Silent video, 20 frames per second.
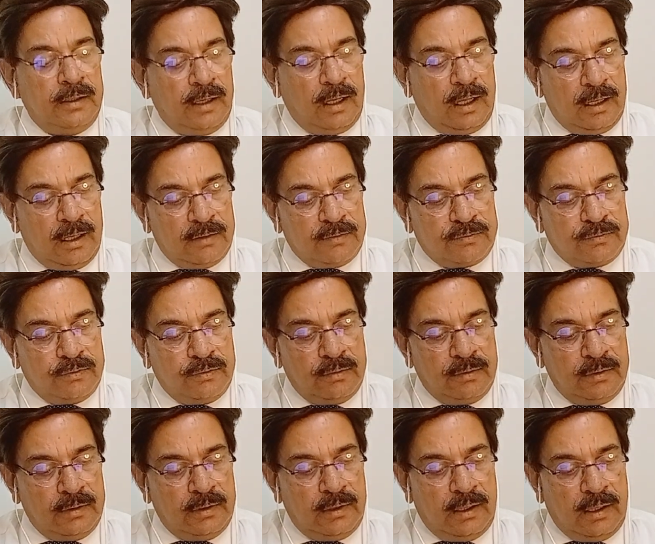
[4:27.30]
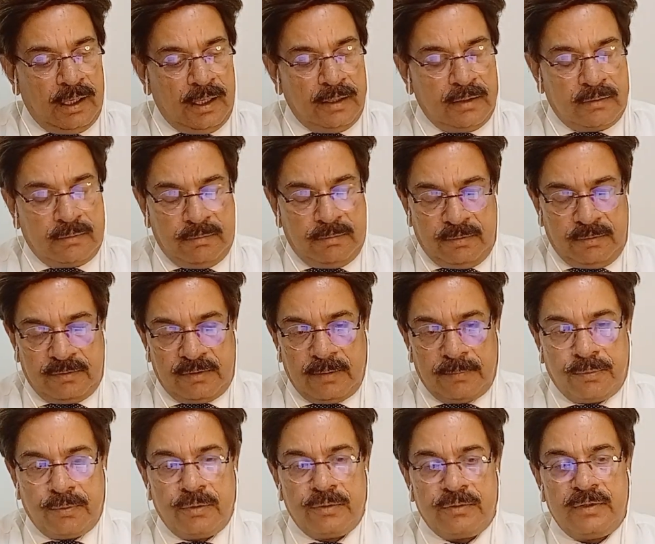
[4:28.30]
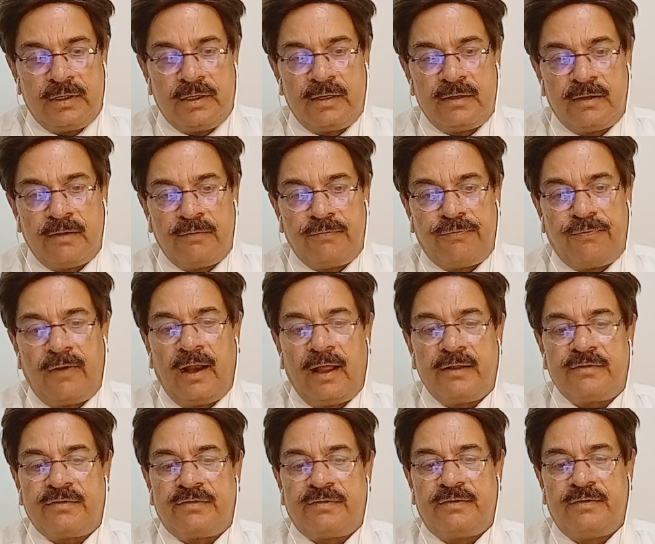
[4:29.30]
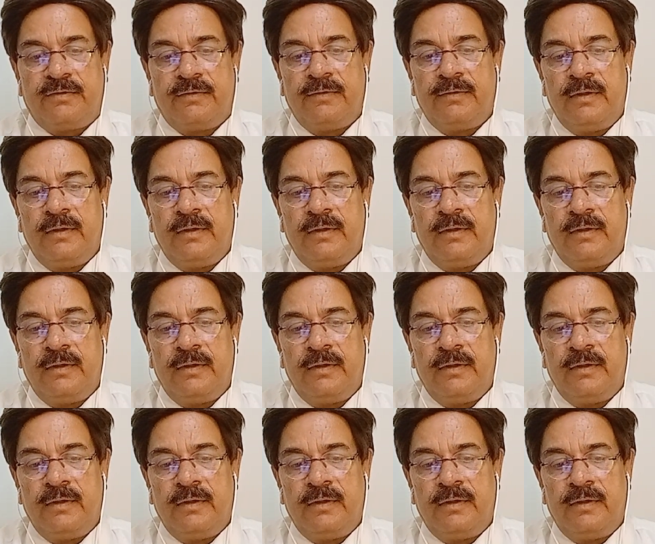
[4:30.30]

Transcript: also, like suppose it is a flux,